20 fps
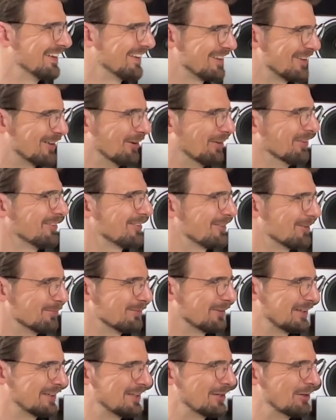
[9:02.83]
you know,
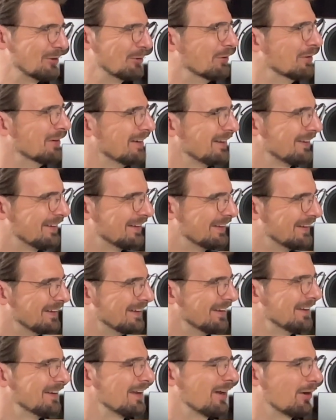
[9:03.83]
something new
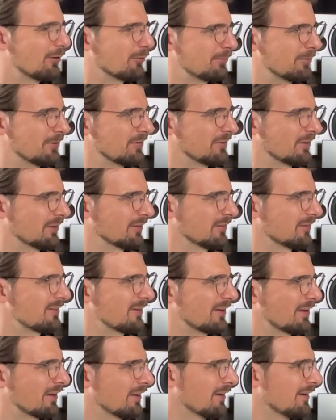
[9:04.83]
of results
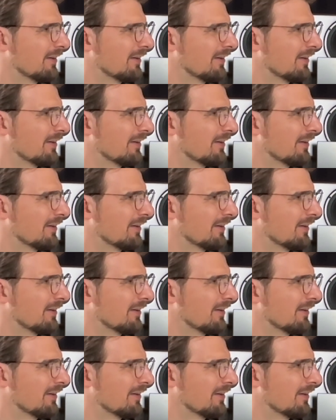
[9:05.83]
there.